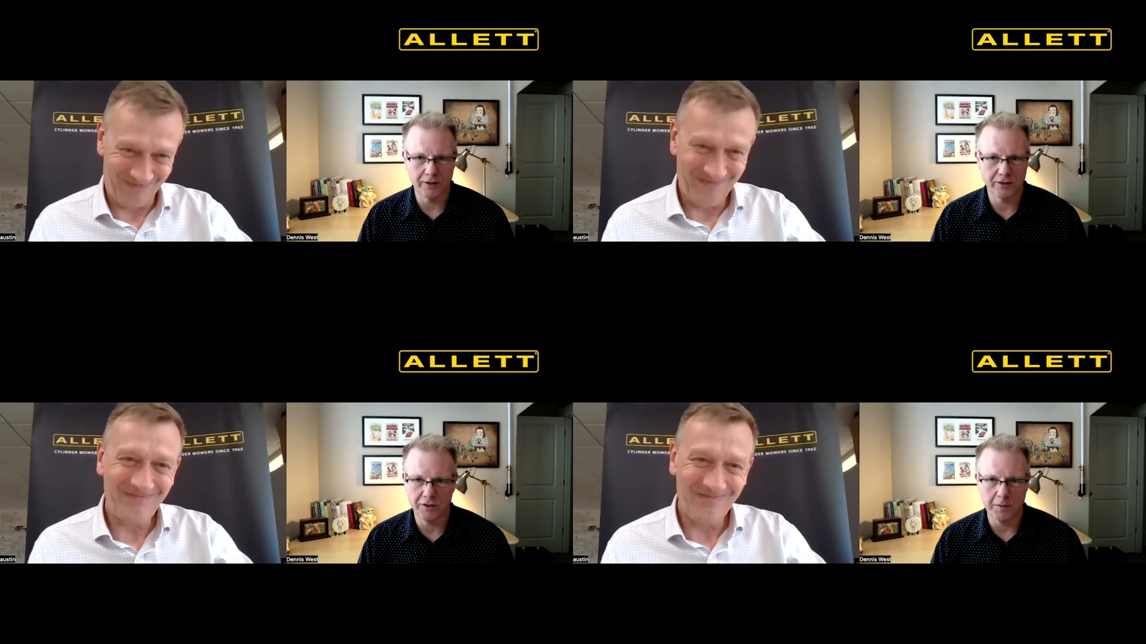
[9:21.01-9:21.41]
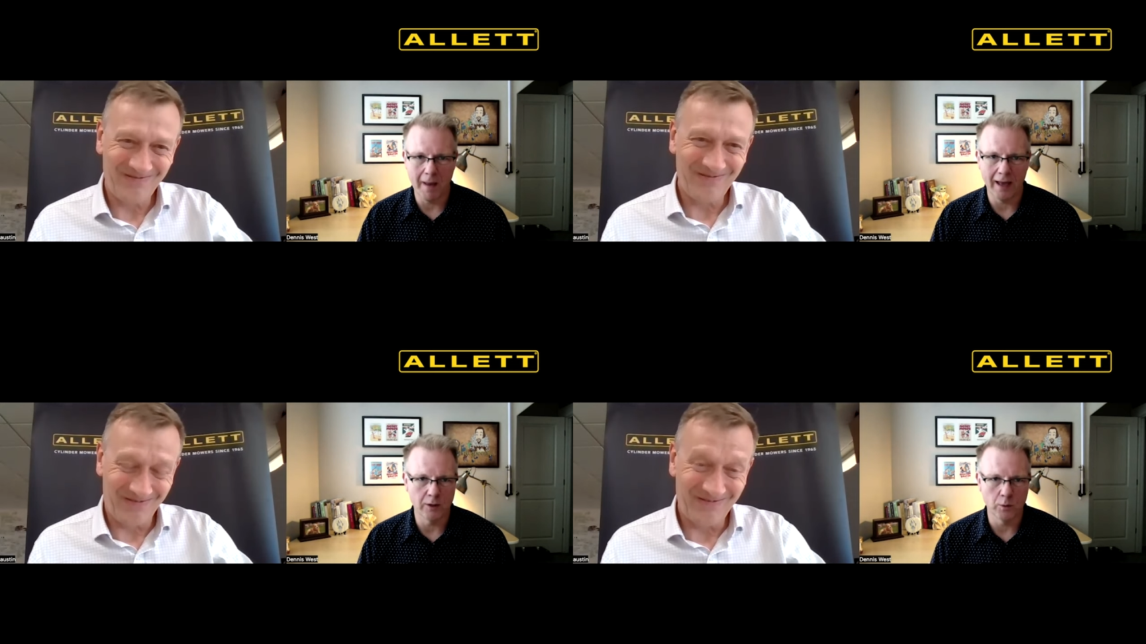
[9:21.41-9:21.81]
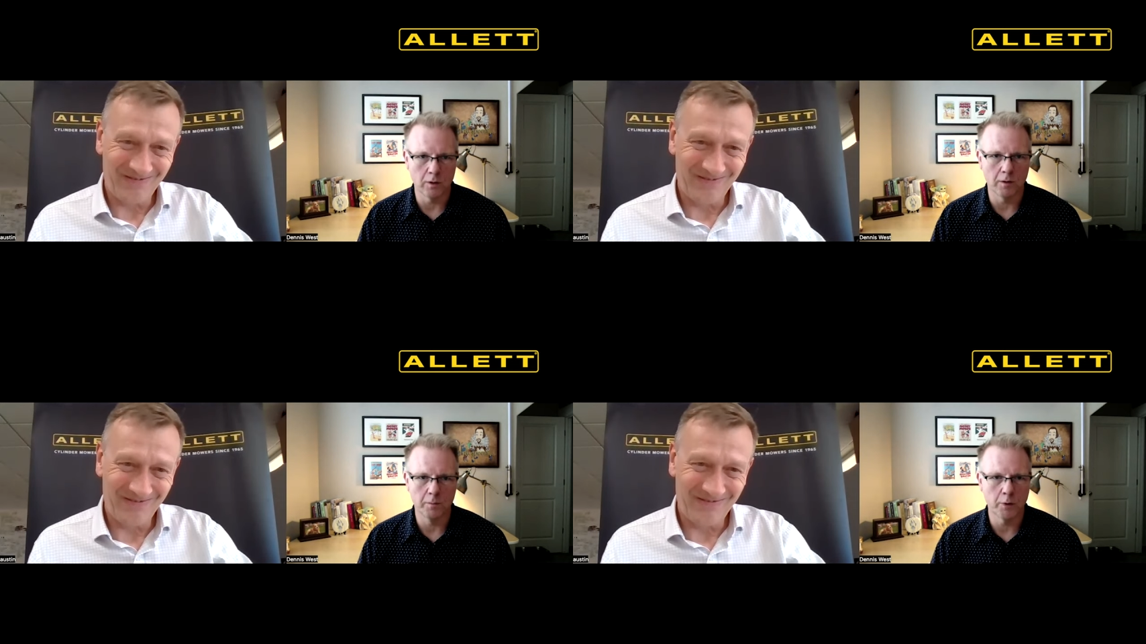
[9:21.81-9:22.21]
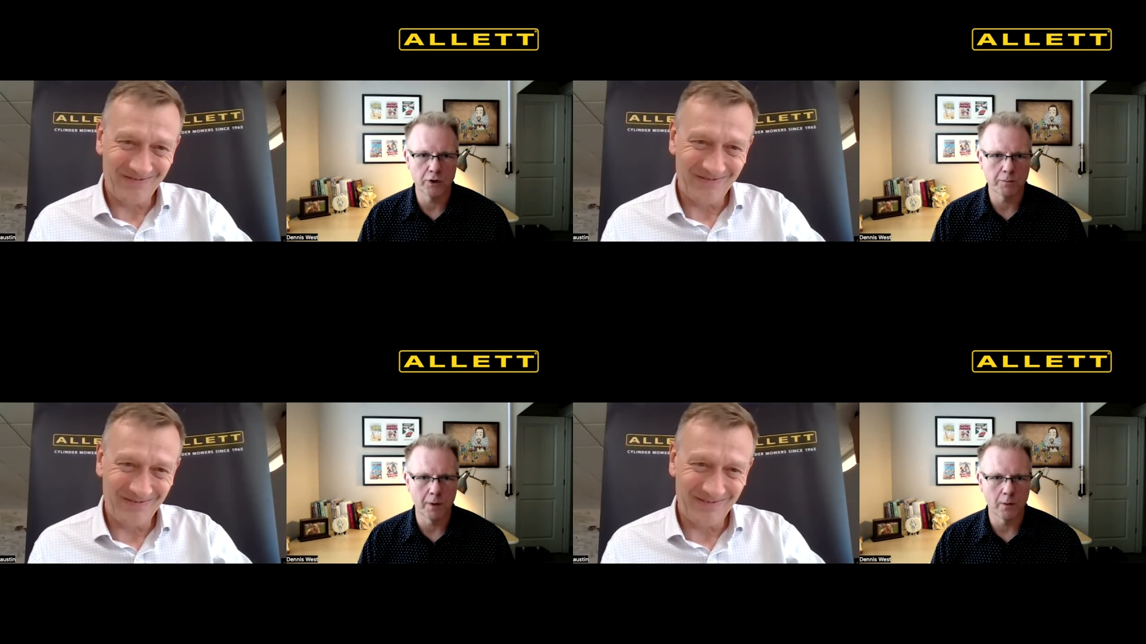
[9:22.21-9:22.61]
Speaker 1: It's just a manual
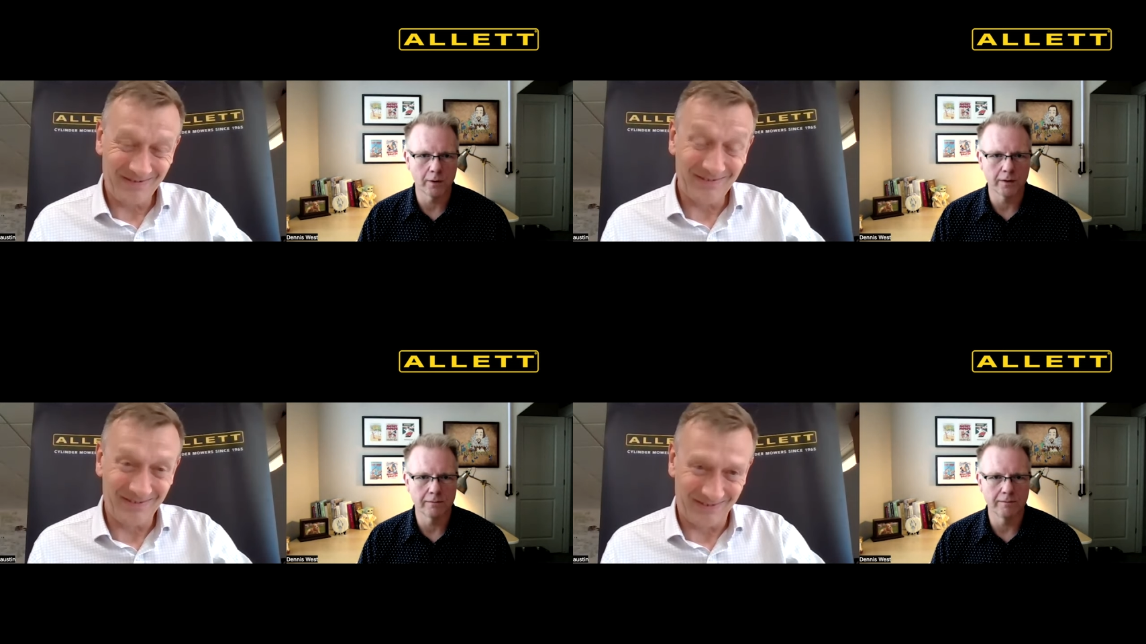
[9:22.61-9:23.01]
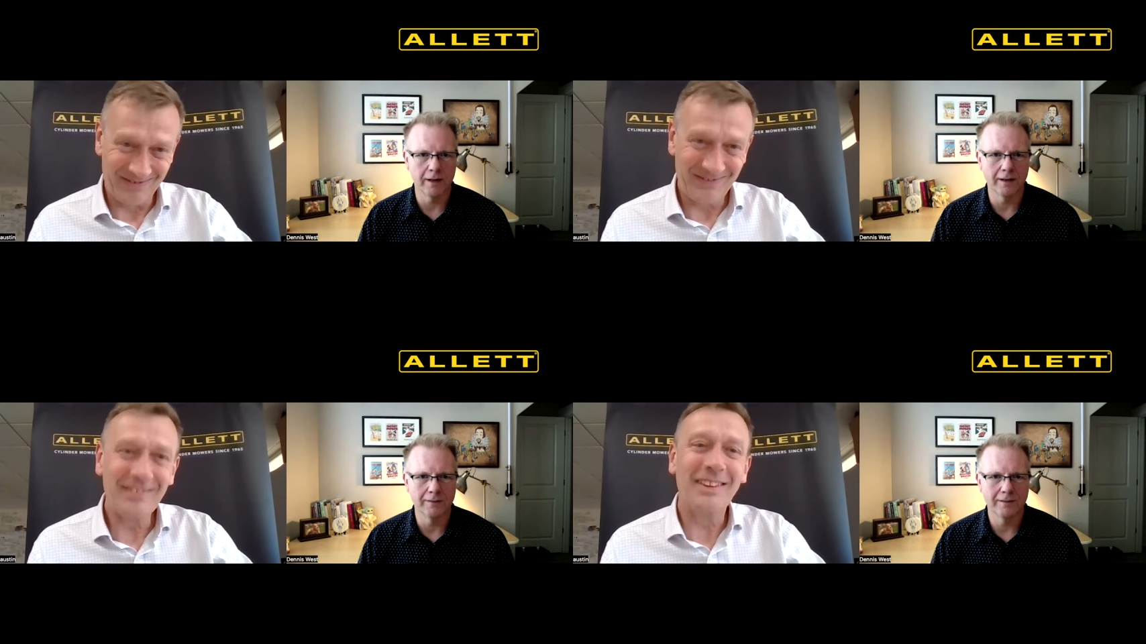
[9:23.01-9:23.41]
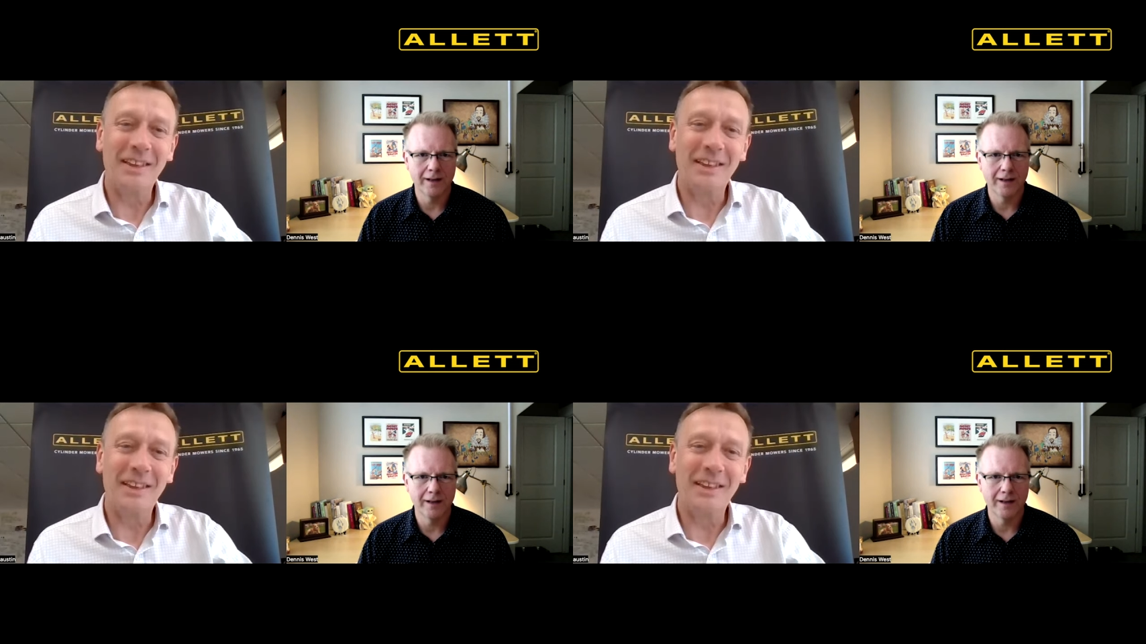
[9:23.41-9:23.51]
push mower, uh,